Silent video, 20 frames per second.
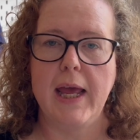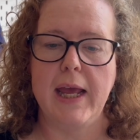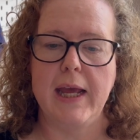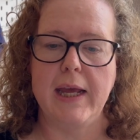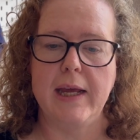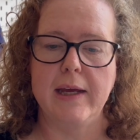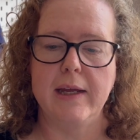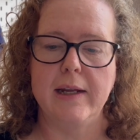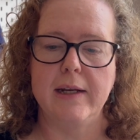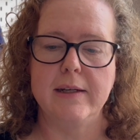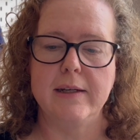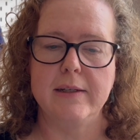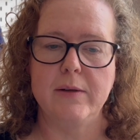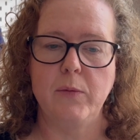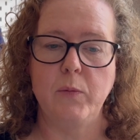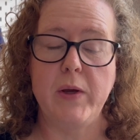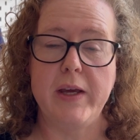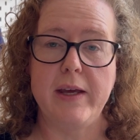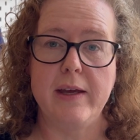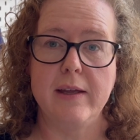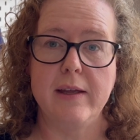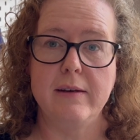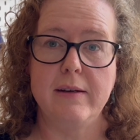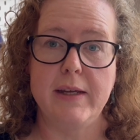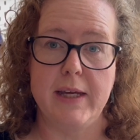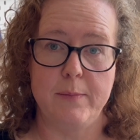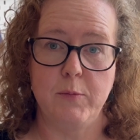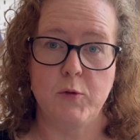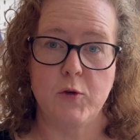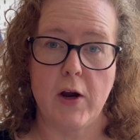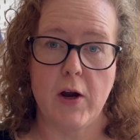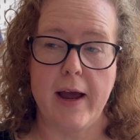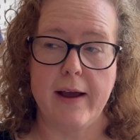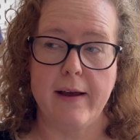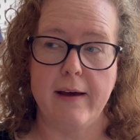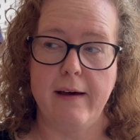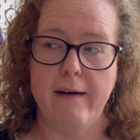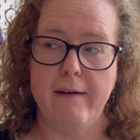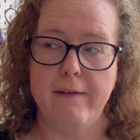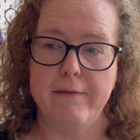And we can keep track
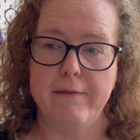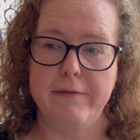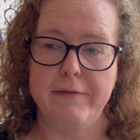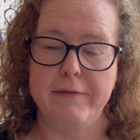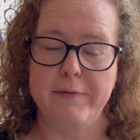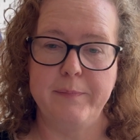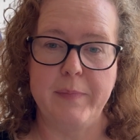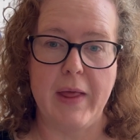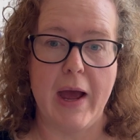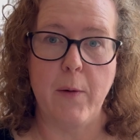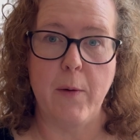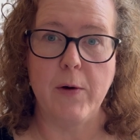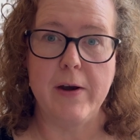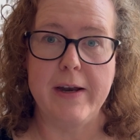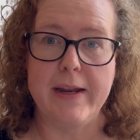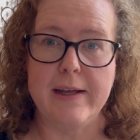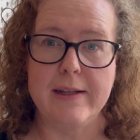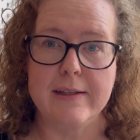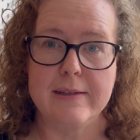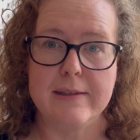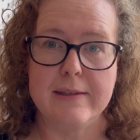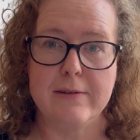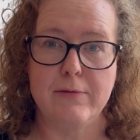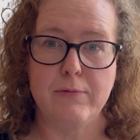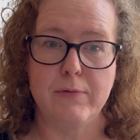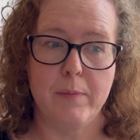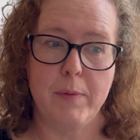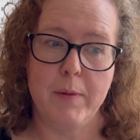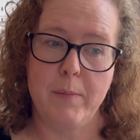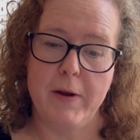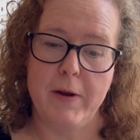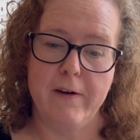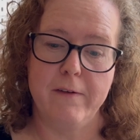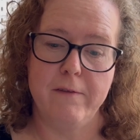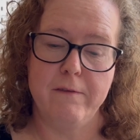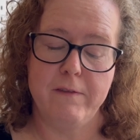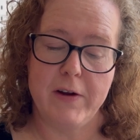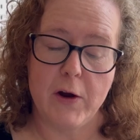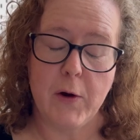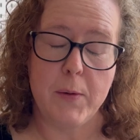of our knits from the
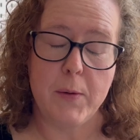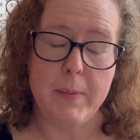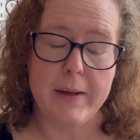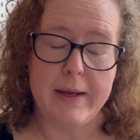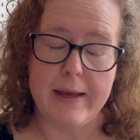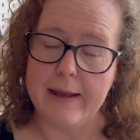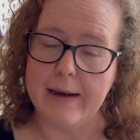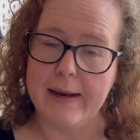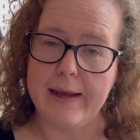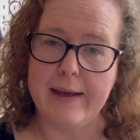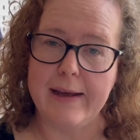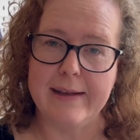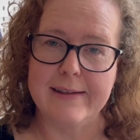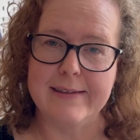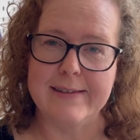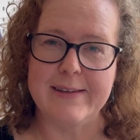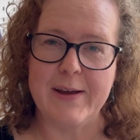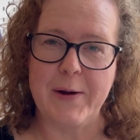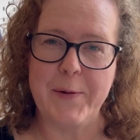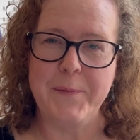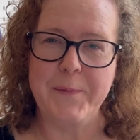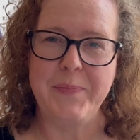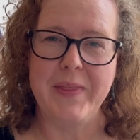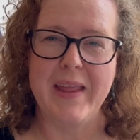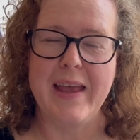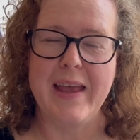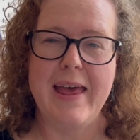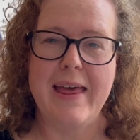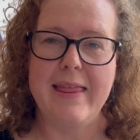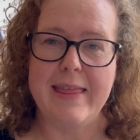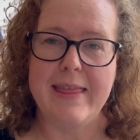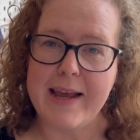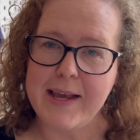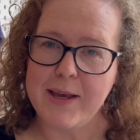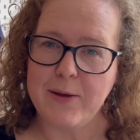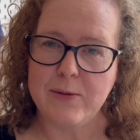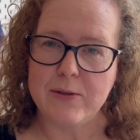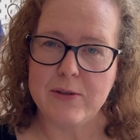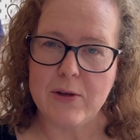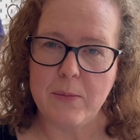very beginning. And so
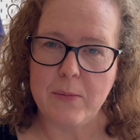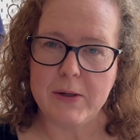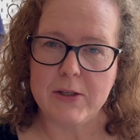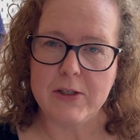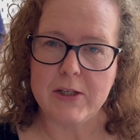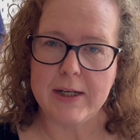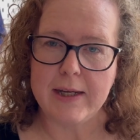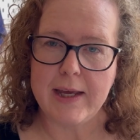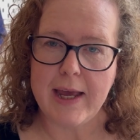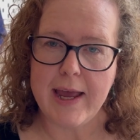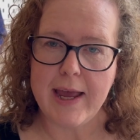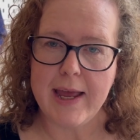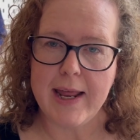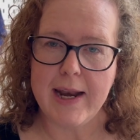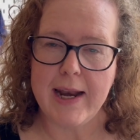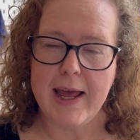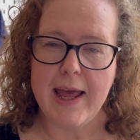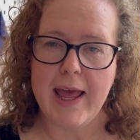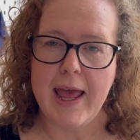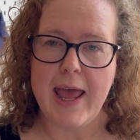thank you so much again.